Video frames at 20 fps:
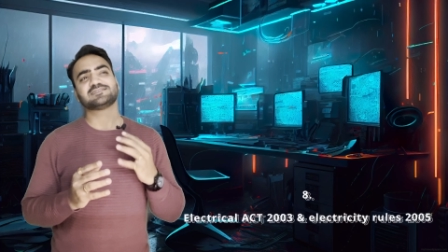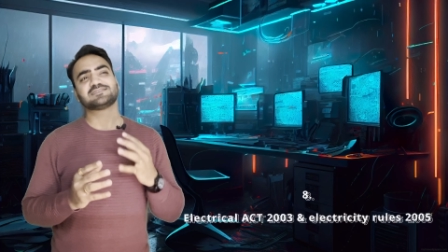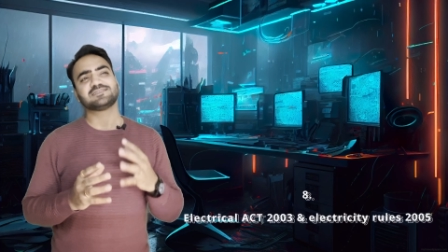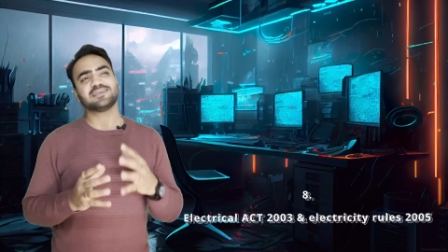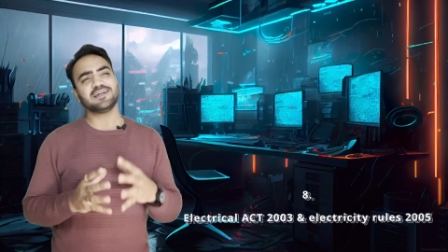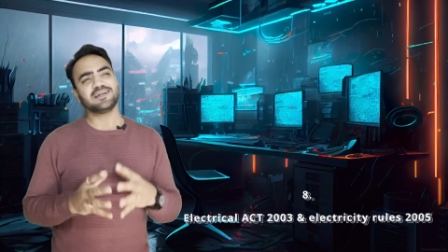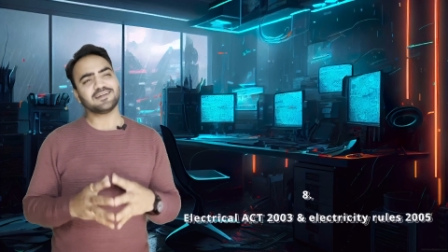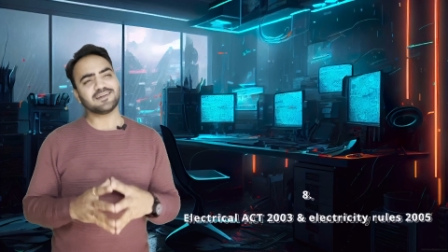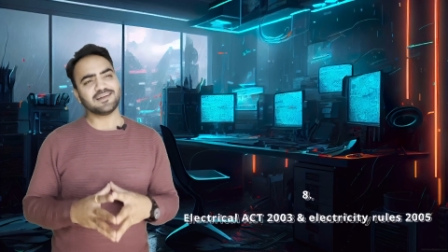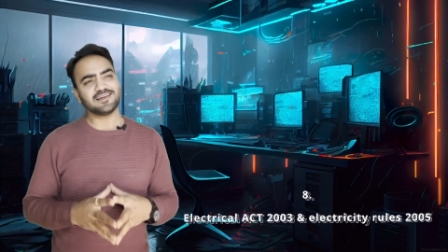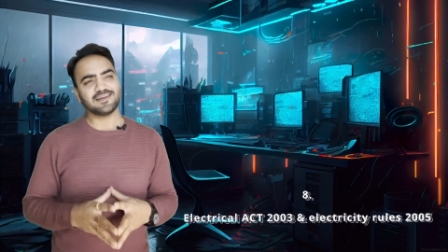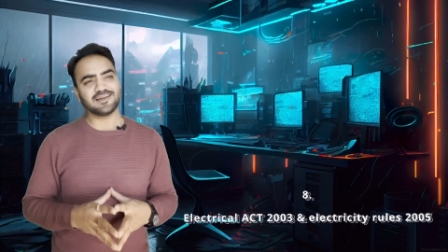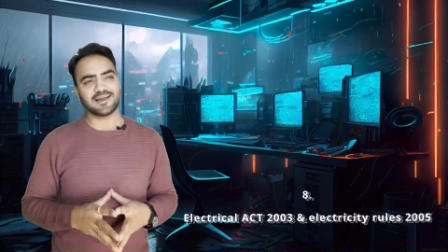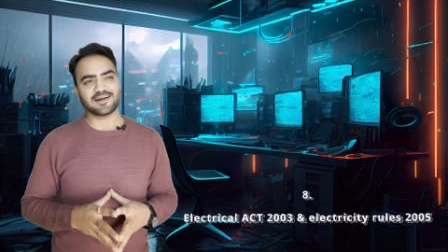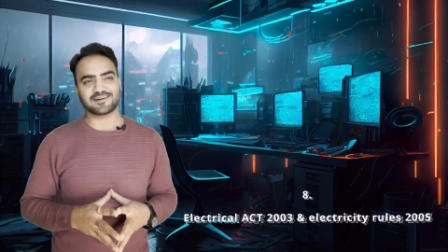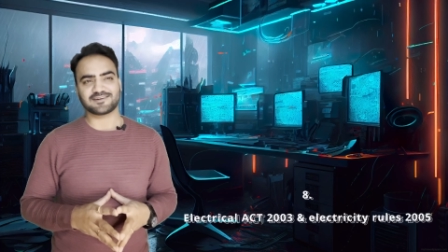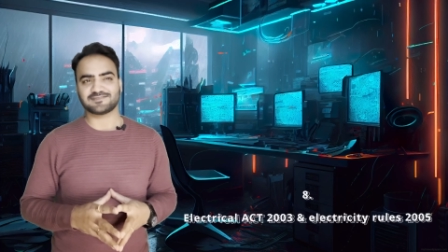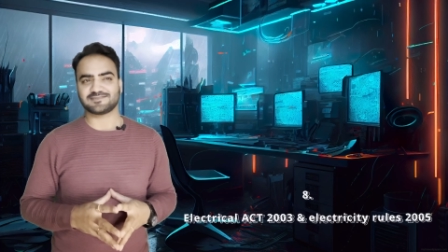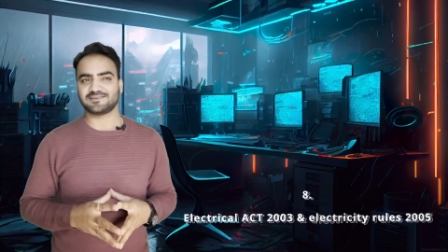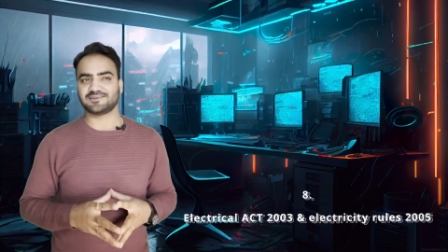Central
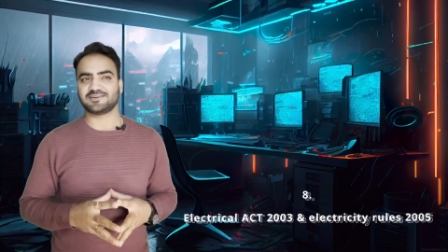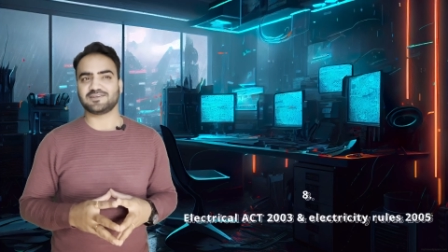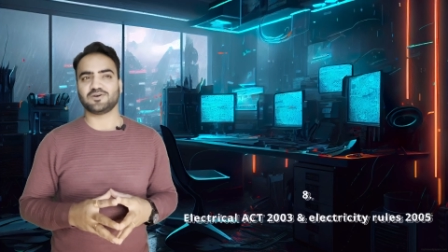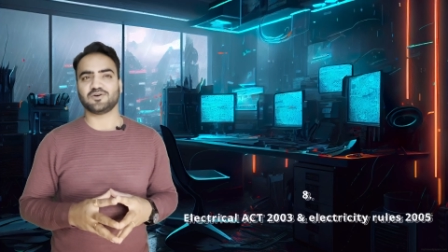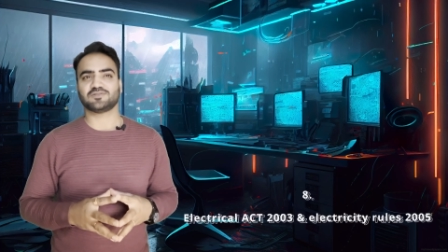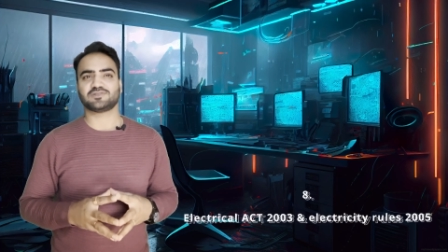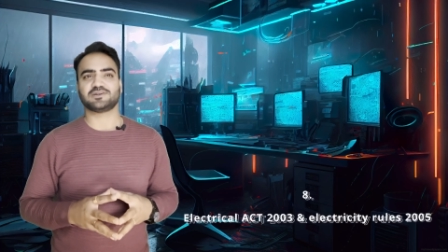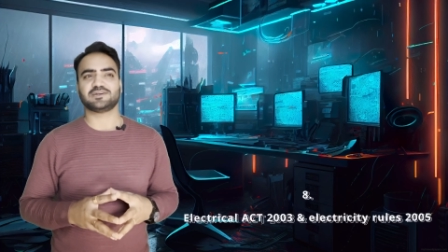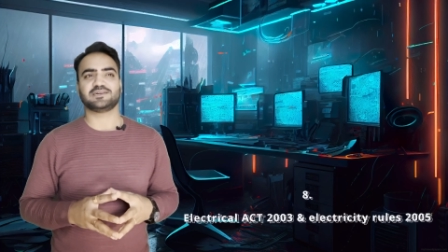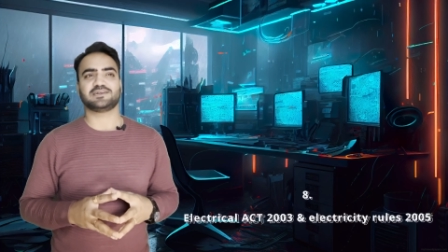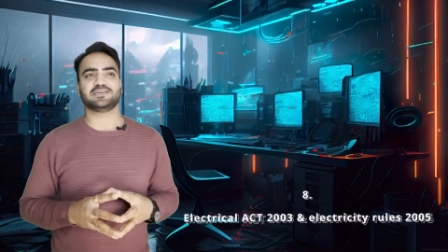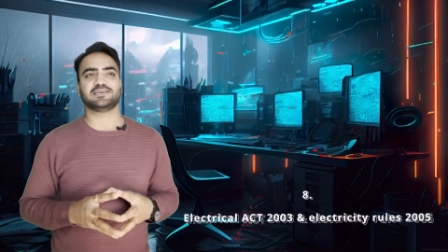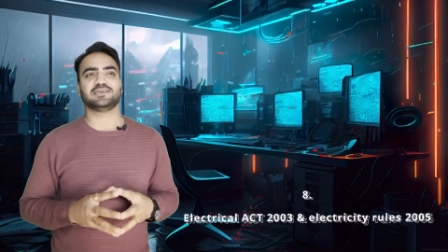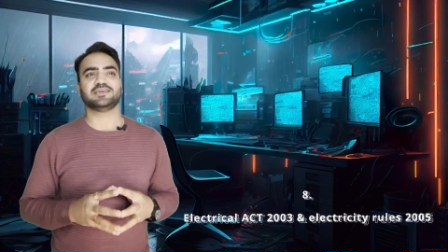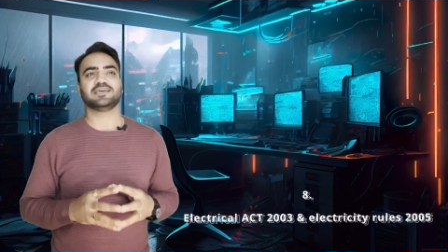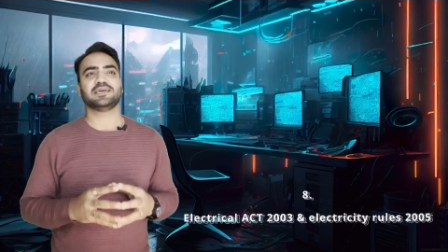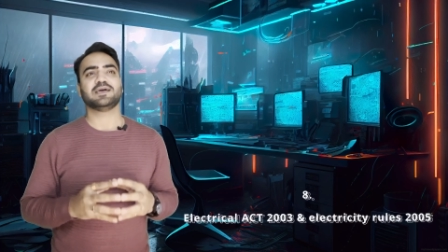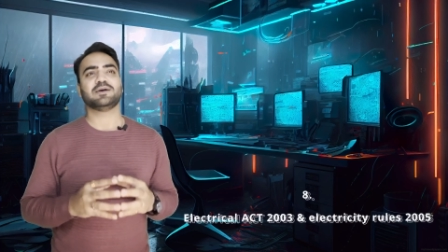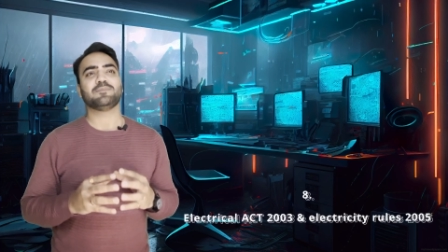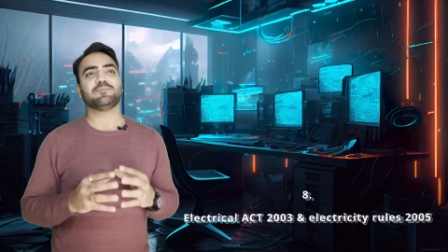Electricity Authority
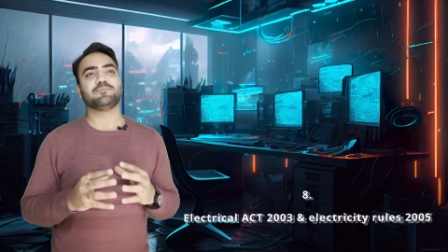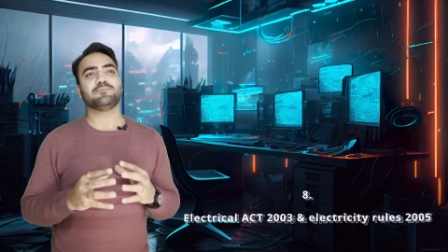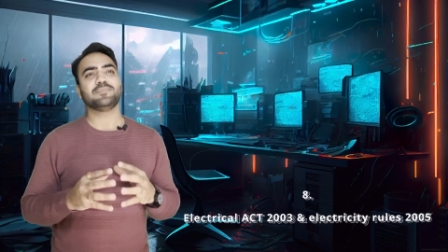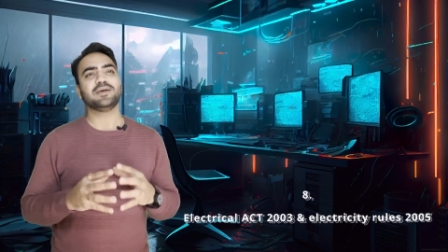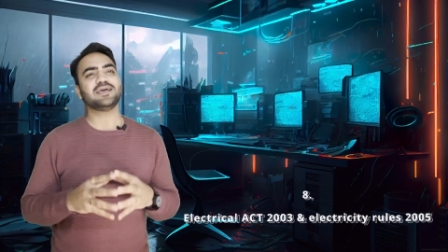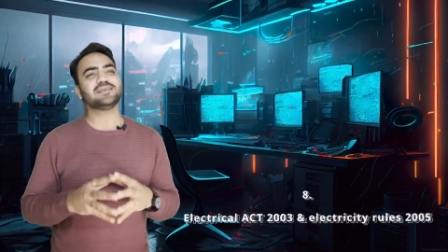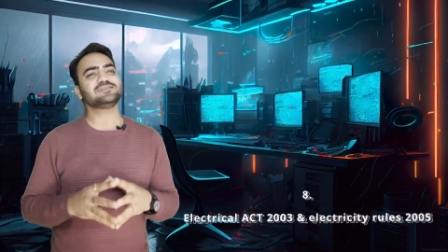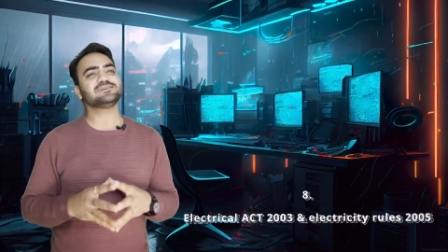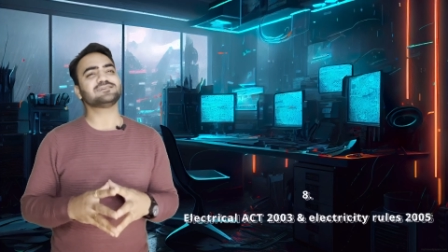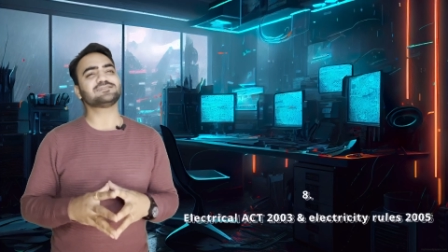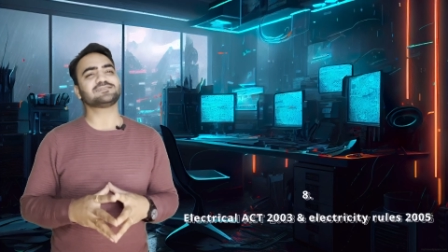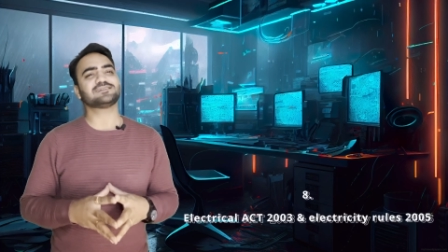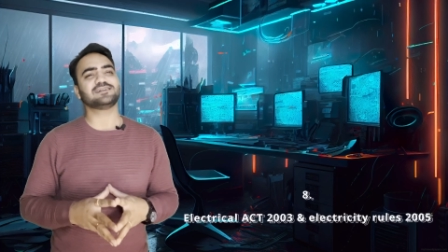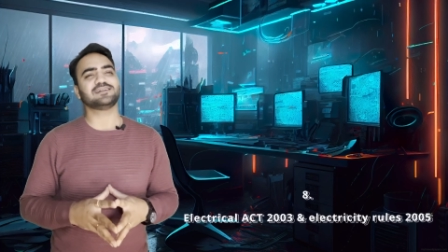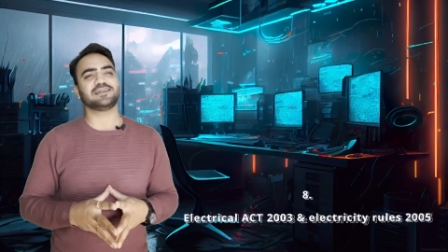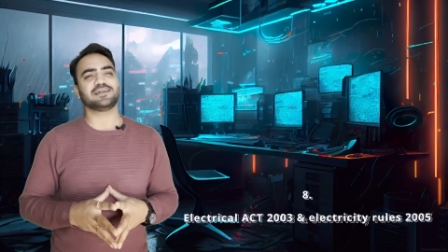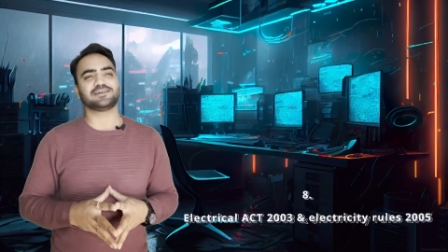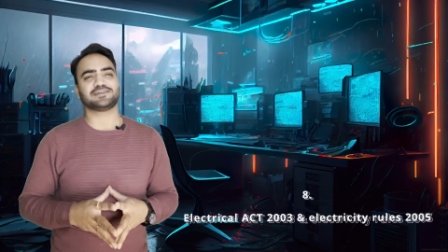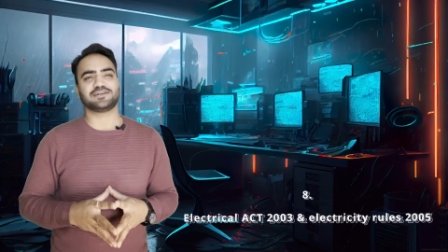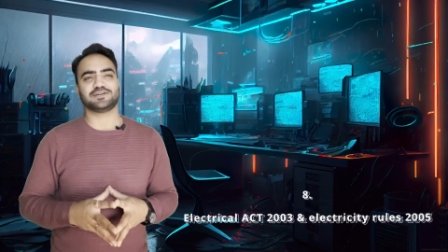measures
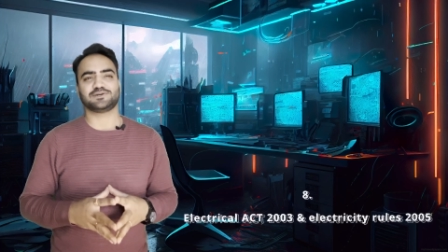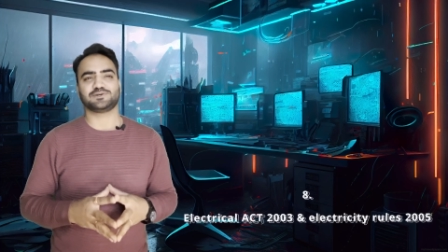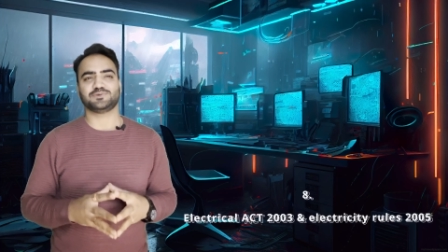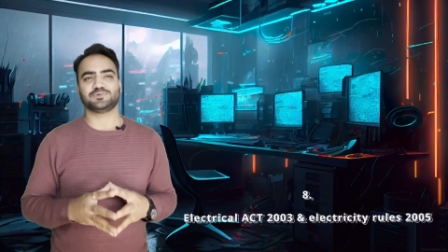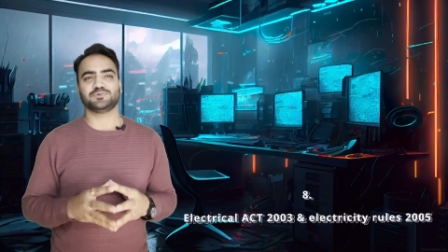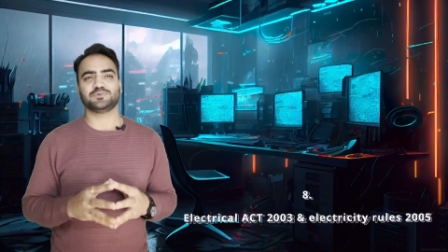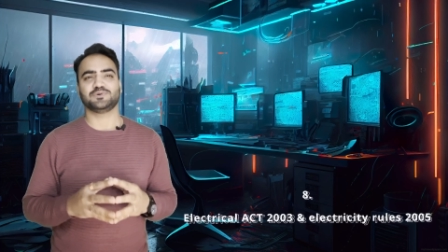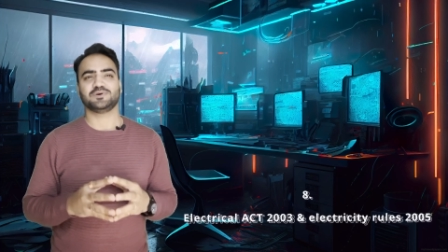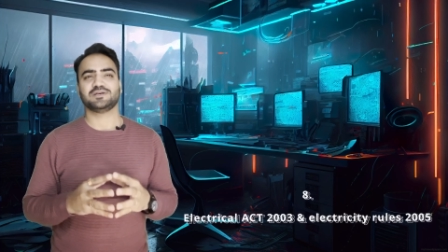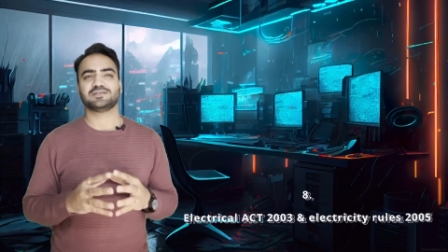related to